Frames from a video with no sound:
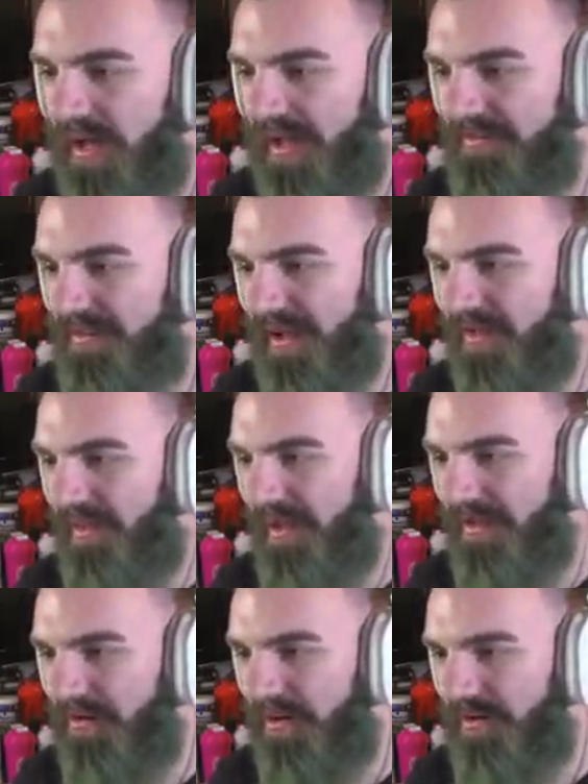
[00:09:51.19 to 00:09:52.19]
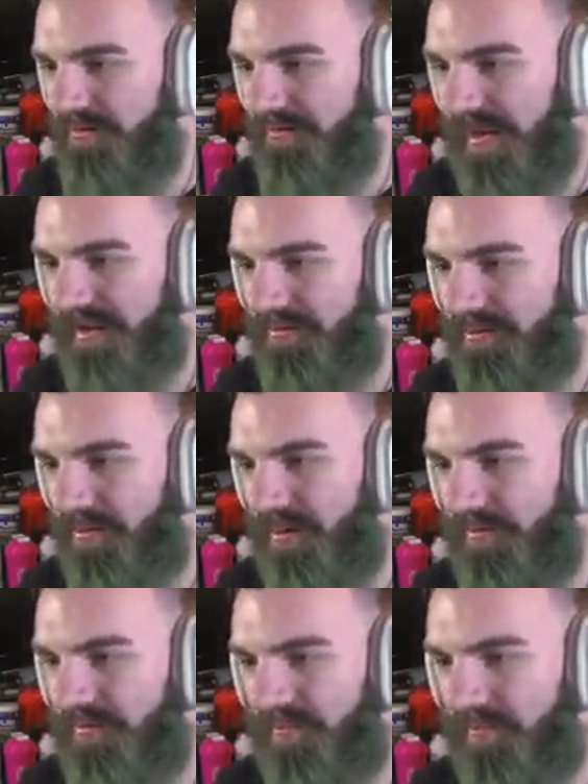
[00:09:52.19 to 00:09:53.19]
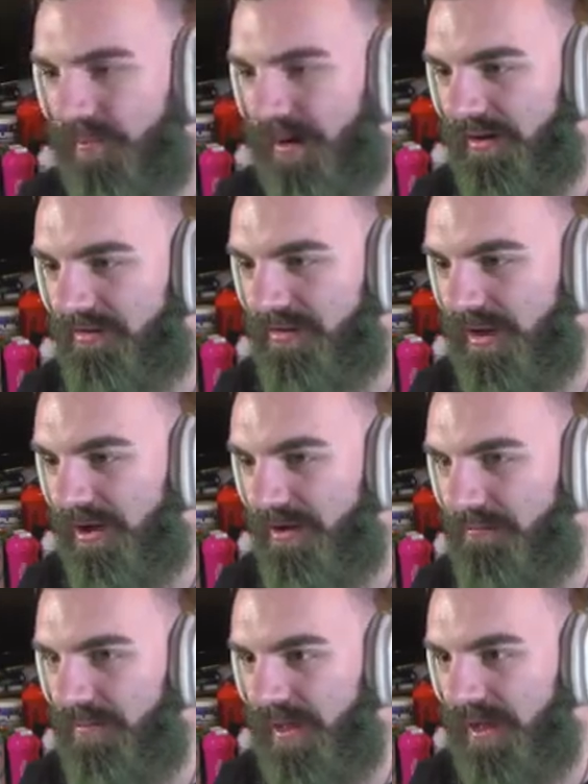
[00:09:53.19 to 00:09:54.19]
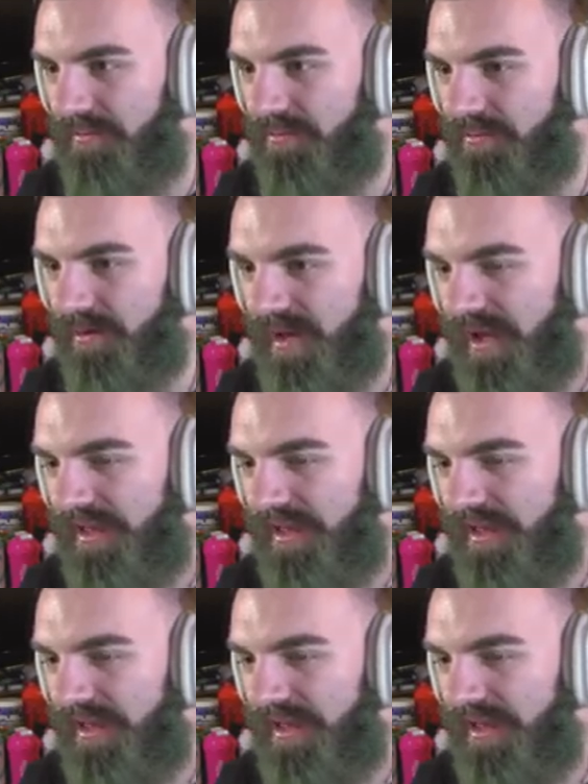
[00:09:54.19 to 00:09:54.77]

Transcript: It's not like Sandstorm, where it's, like, unplayable.